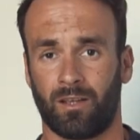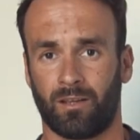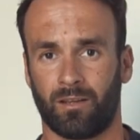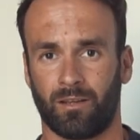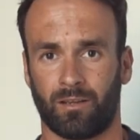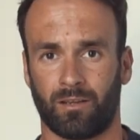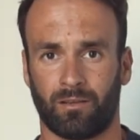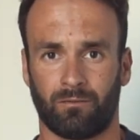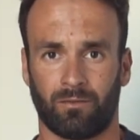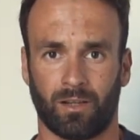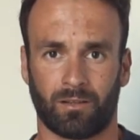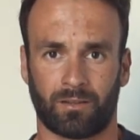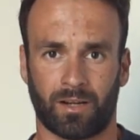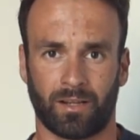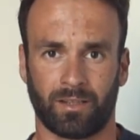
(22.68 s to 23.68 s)

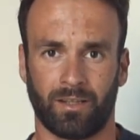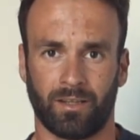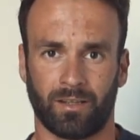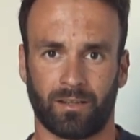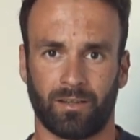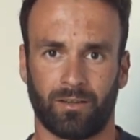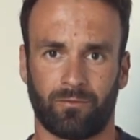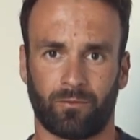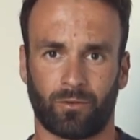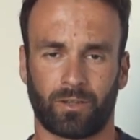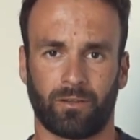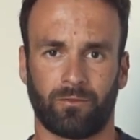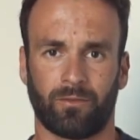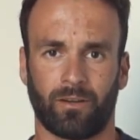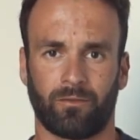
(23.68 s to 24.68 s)
riding
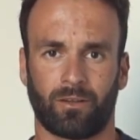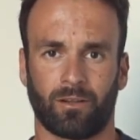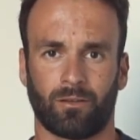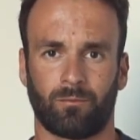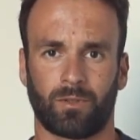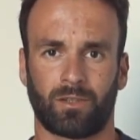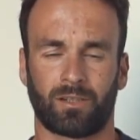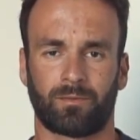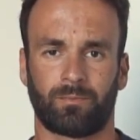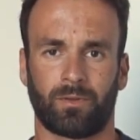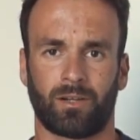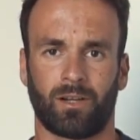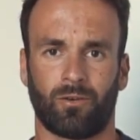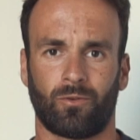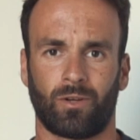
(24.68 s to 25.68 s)
45 kilometers
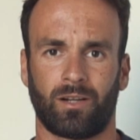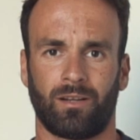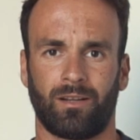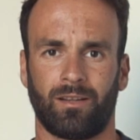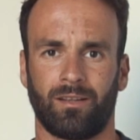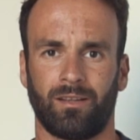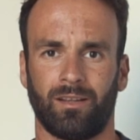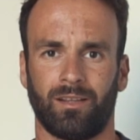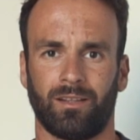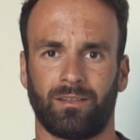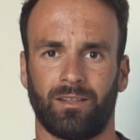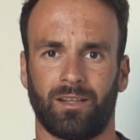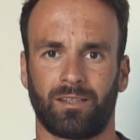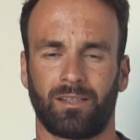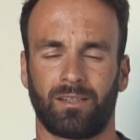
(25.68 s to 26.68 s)
per hour,
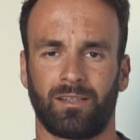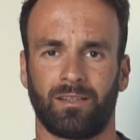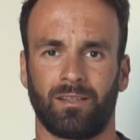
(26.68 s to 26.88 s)
and that